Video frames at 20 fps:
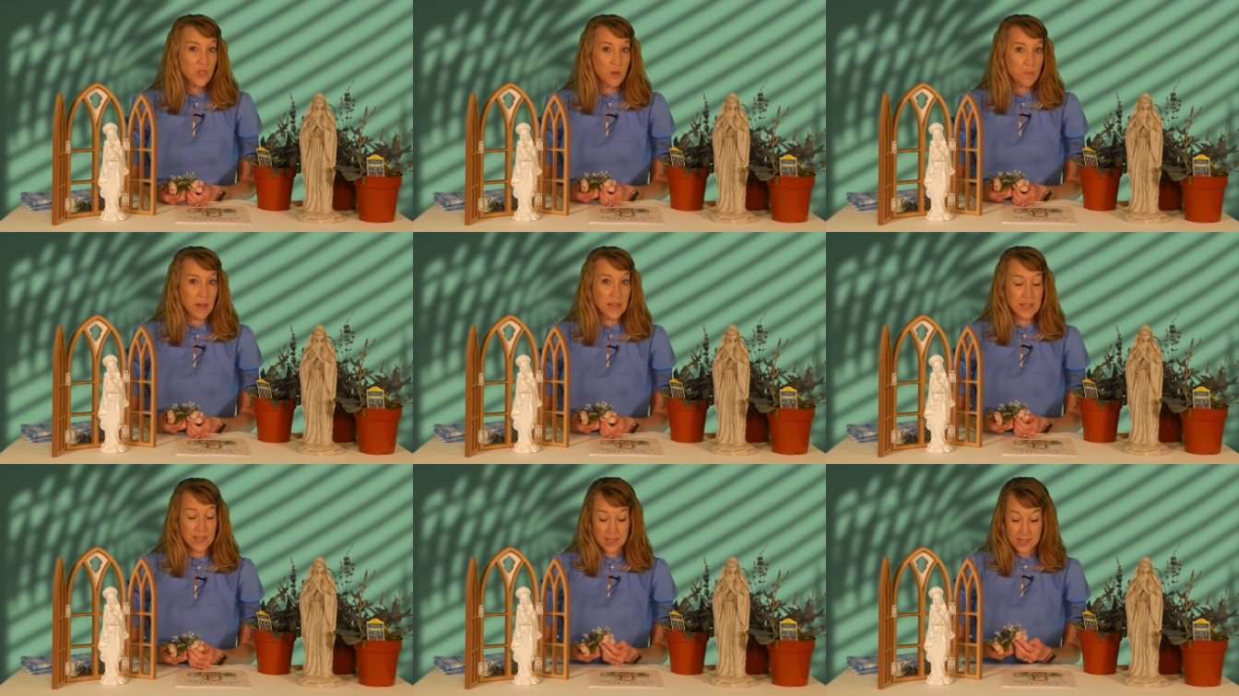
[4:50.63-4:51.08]
You
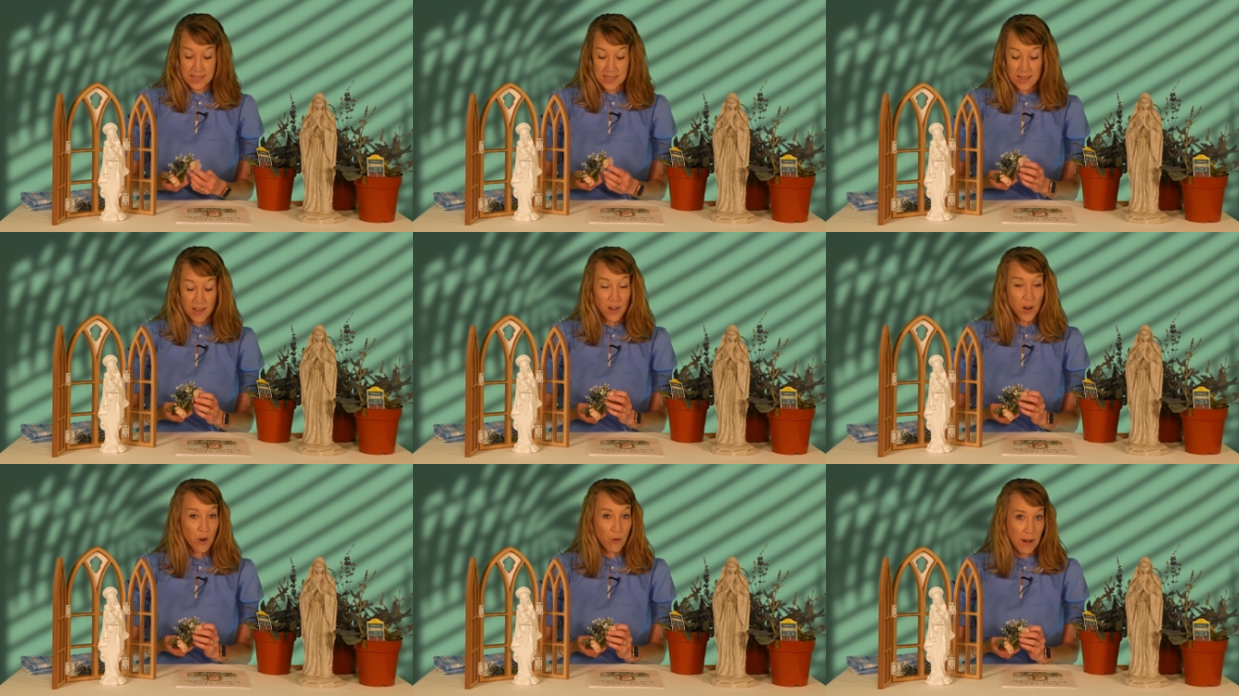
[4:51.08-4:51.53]
might see
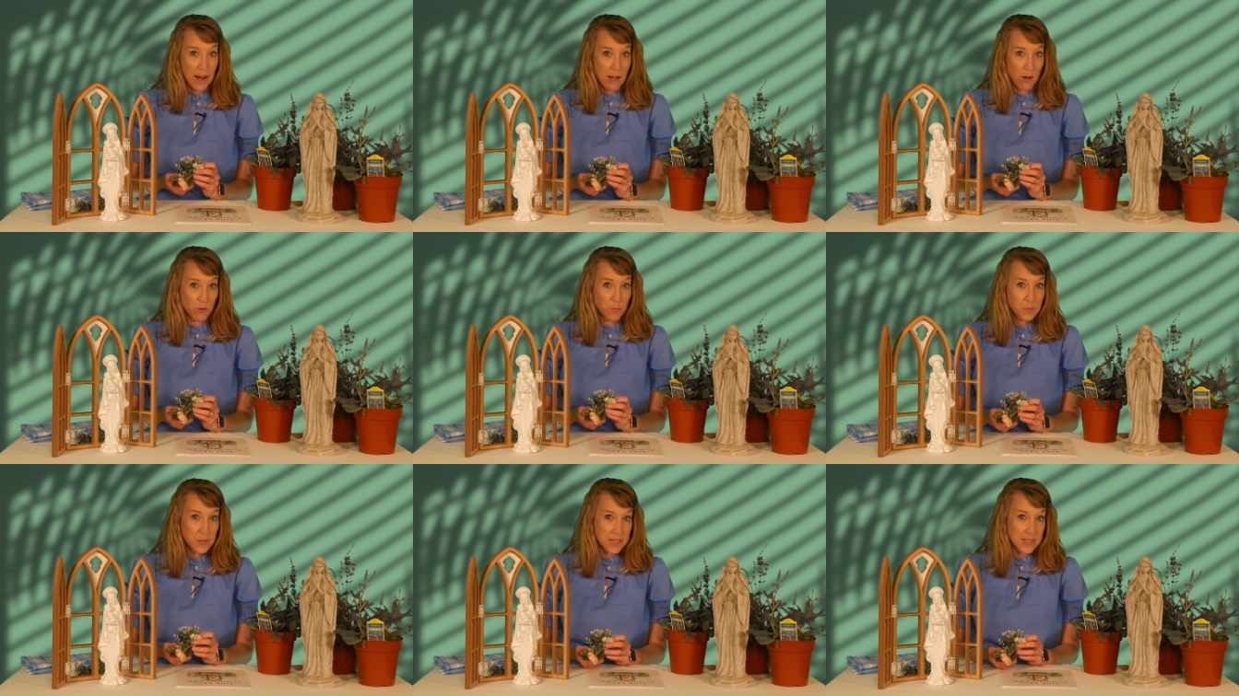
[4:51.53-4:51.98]
a
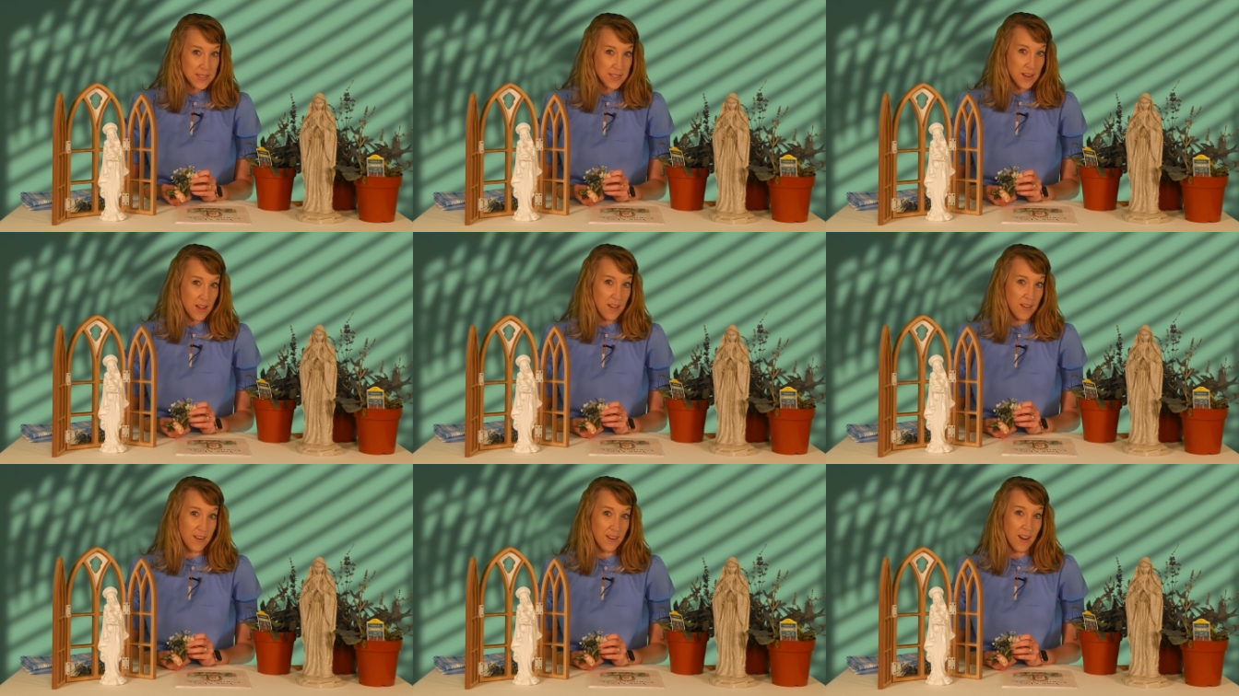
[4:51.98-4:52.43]
crown placed
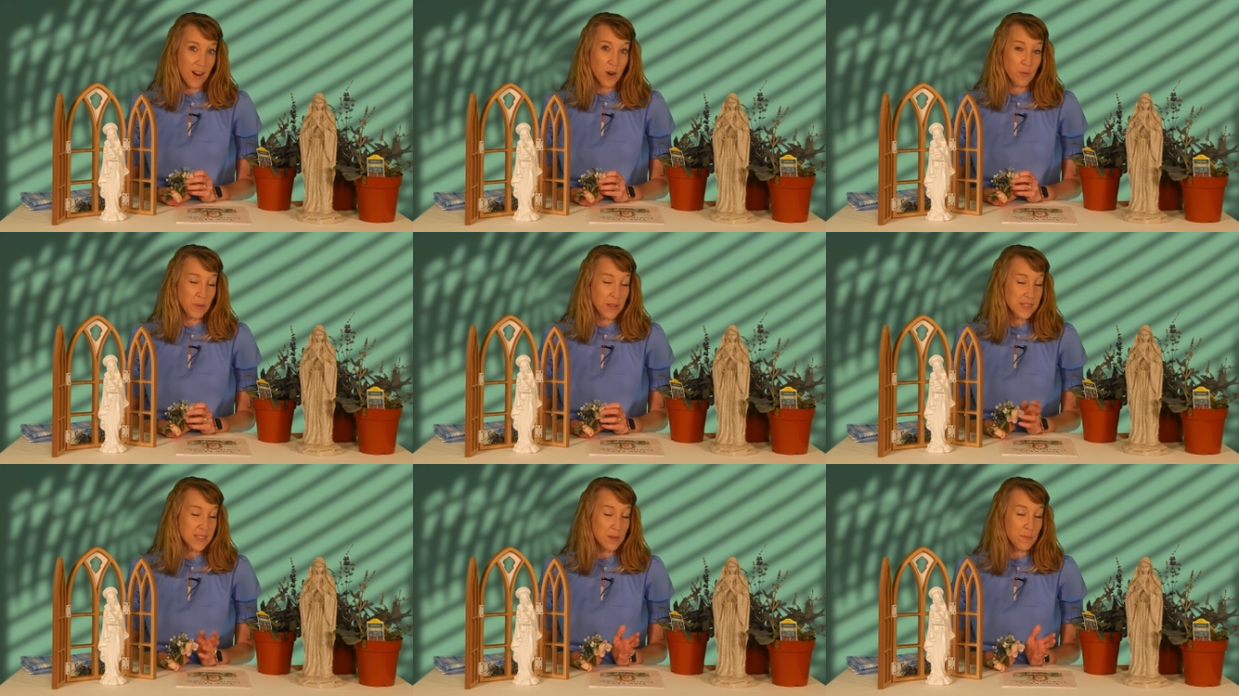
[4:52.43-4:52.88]
on our
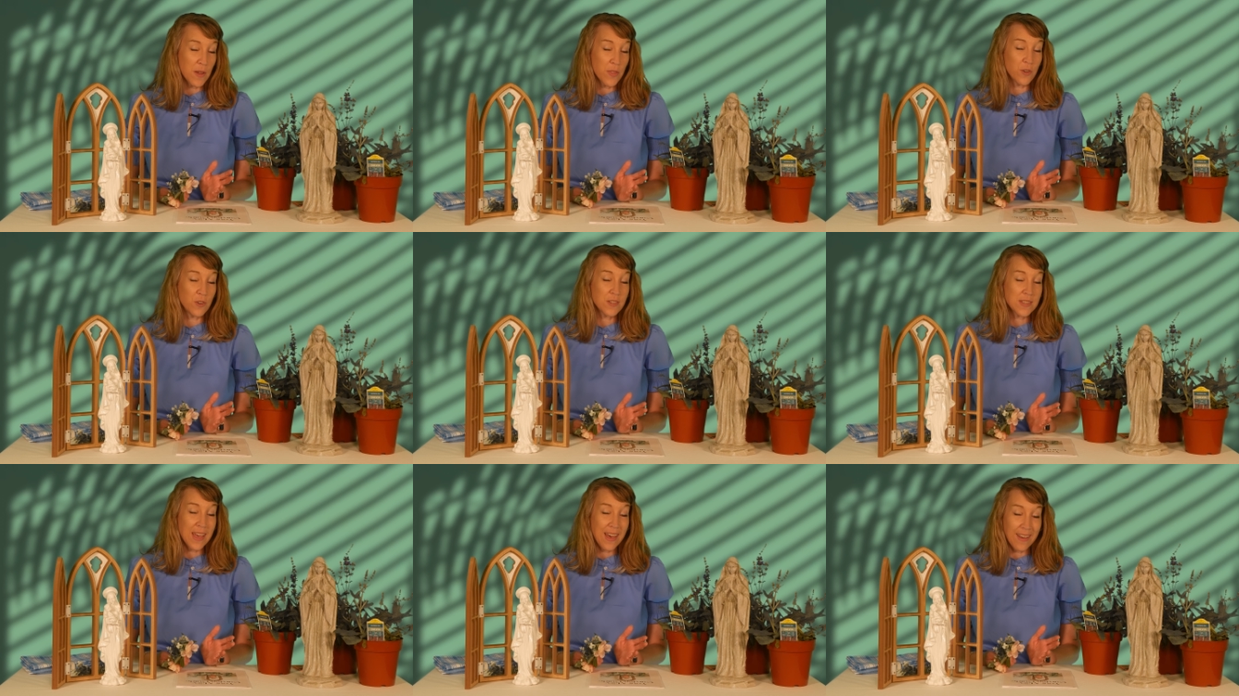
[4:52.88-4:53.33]
Blessed
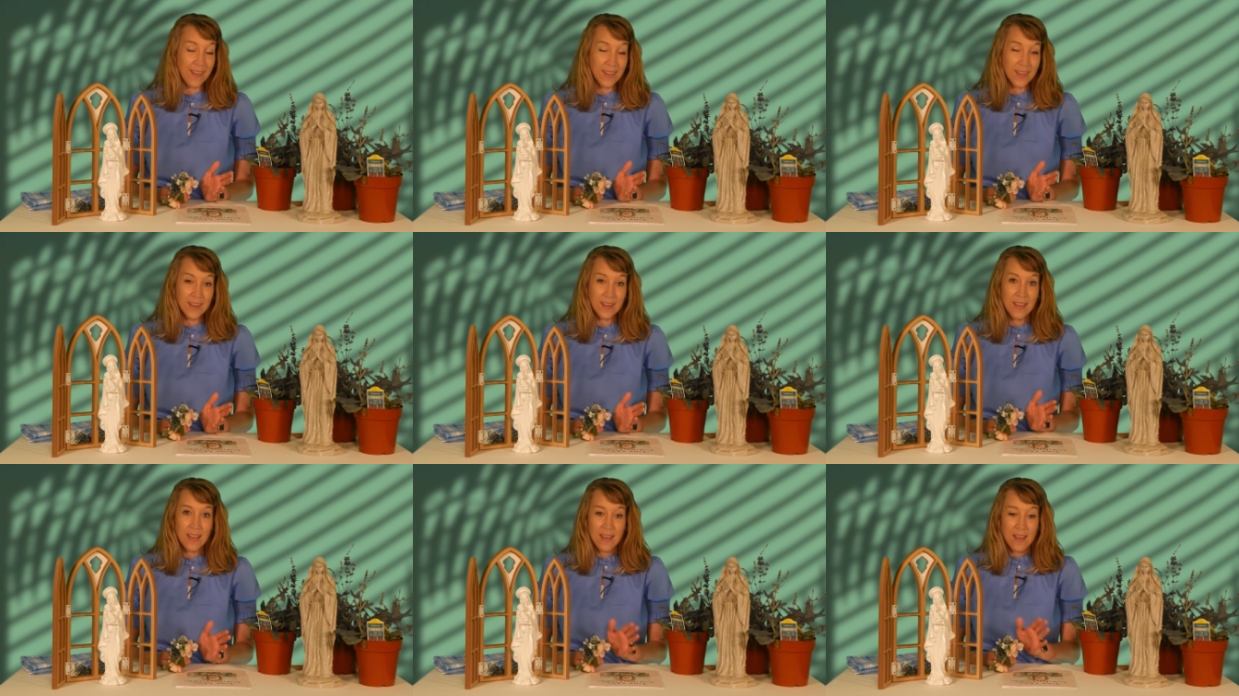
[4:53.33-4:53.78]
Mother's head